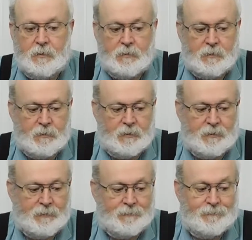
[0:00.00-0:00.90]
and, that, and
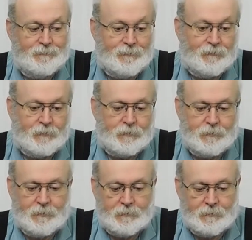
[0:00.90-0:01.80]
then, of course, it
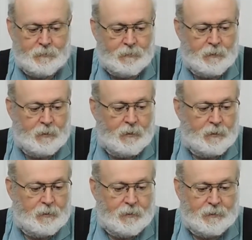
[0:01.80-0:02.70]
didn't.
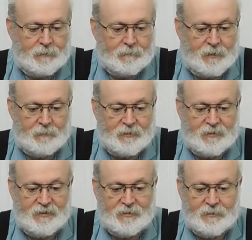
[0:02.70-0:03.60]
Uh, it came with the
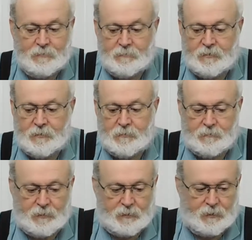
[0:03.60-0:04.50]
keys, which I didn't
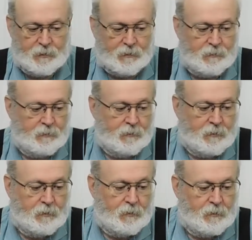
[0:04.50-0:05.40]
really care.
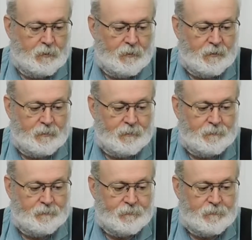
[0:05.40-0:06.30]

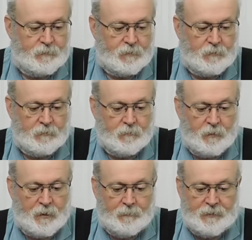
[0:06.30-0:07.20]
Um, so,
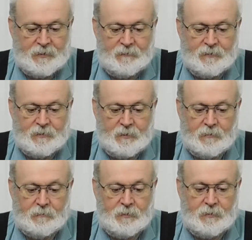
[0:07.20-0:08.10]
but even
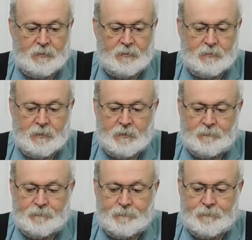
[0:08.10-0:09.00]
still, with this,
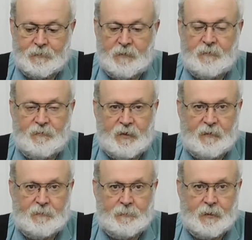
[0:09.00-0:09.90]
even if I
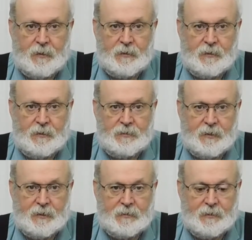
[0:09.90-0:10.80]
have to buy a
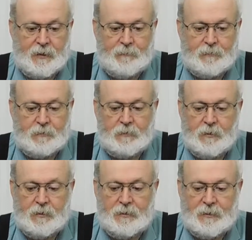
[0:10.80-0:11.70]
second adapter,
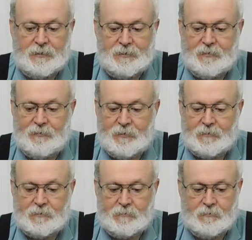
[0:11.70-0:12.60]
I still think
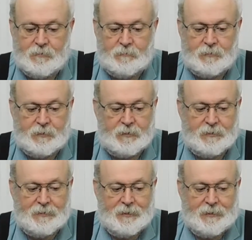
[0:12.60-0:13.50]
it's good, because